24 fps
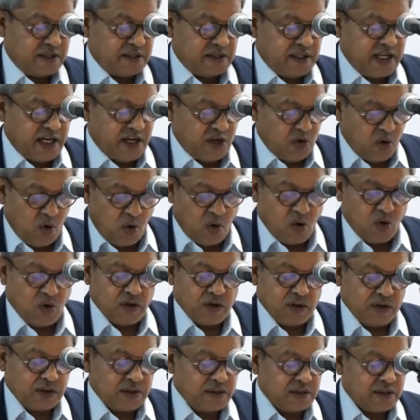They know
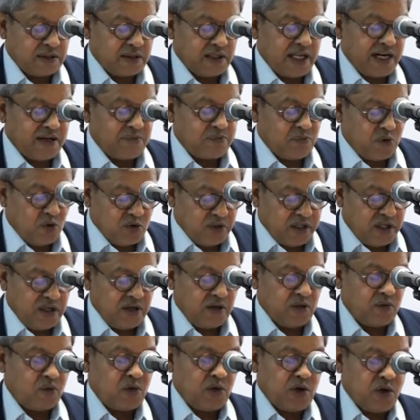that Modi
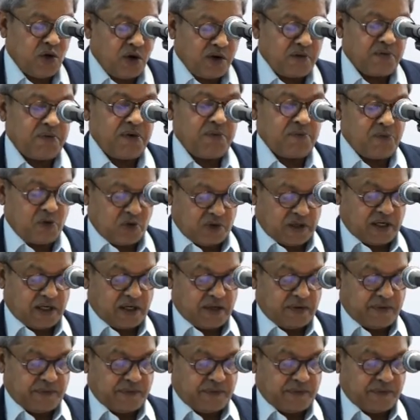would not be Modi